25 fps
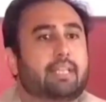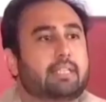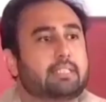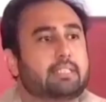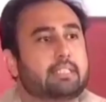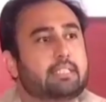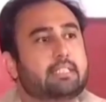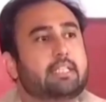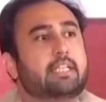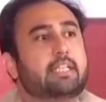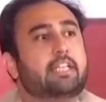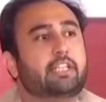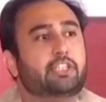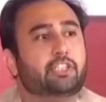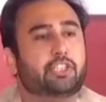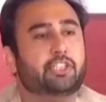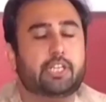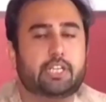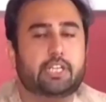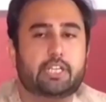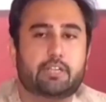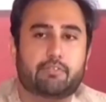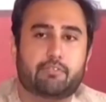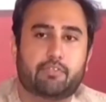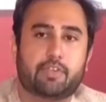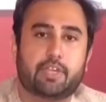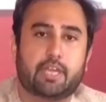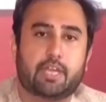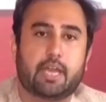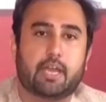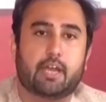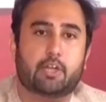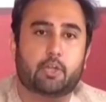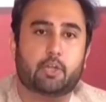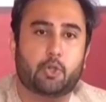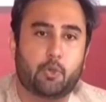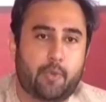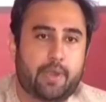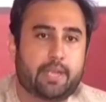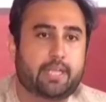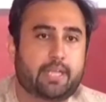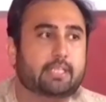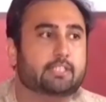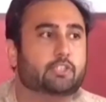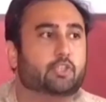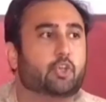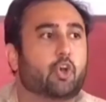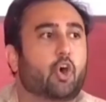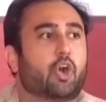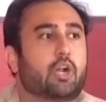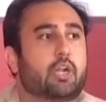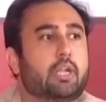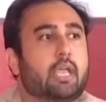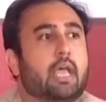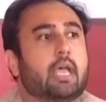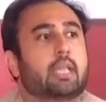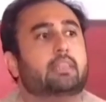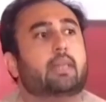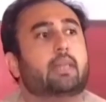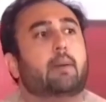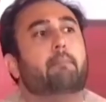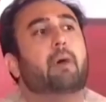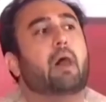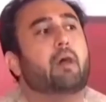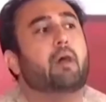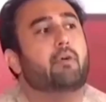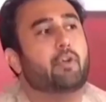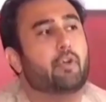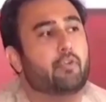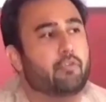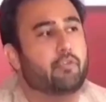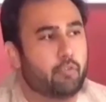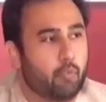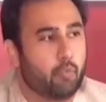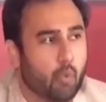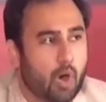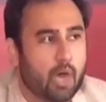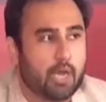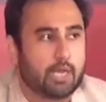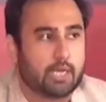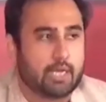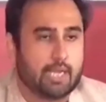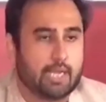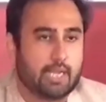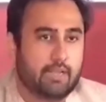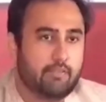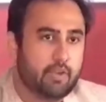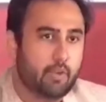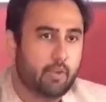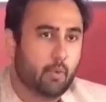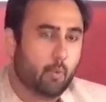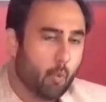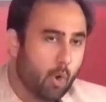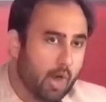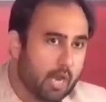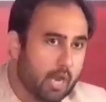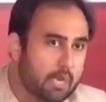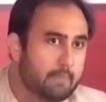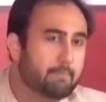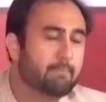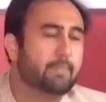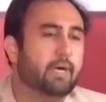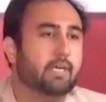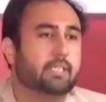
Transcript: There's this initiative we are doing. It's called the power of one. Even one